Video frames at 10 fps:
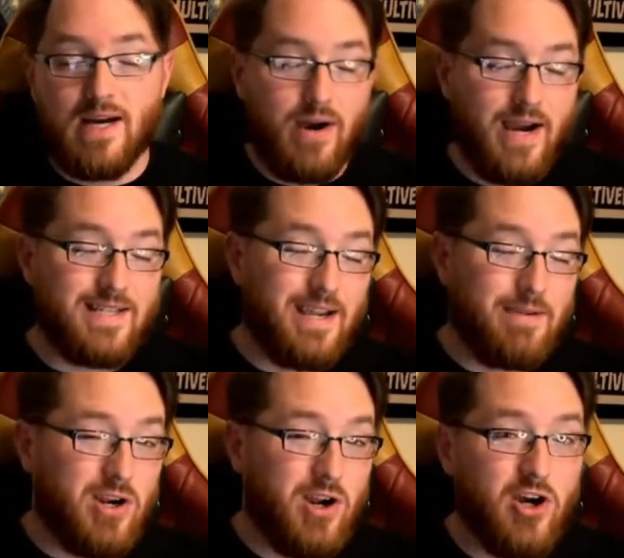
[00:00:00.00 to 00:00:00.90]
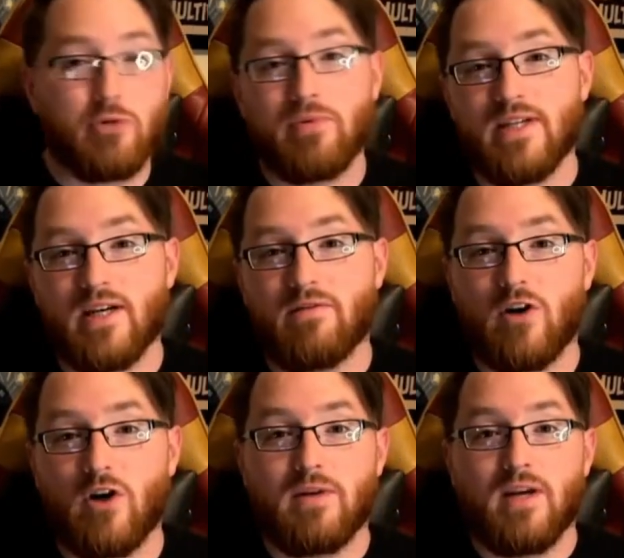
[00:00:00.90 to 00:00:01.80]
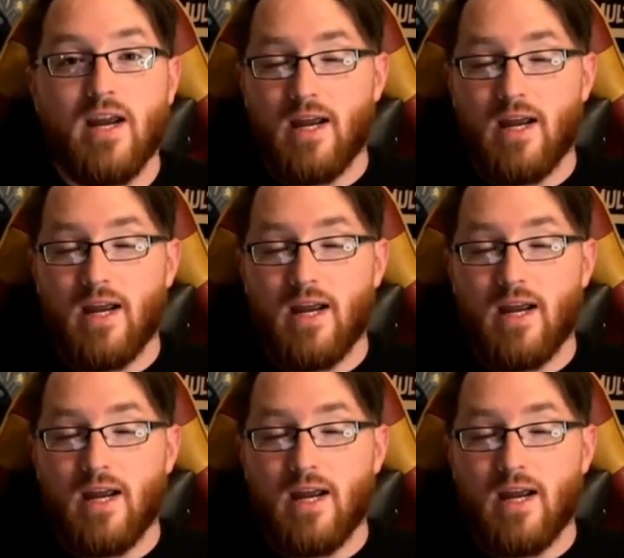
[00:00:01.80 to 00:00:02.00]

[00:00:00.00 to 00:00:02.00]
Now, it hasn't been 100% confirmed.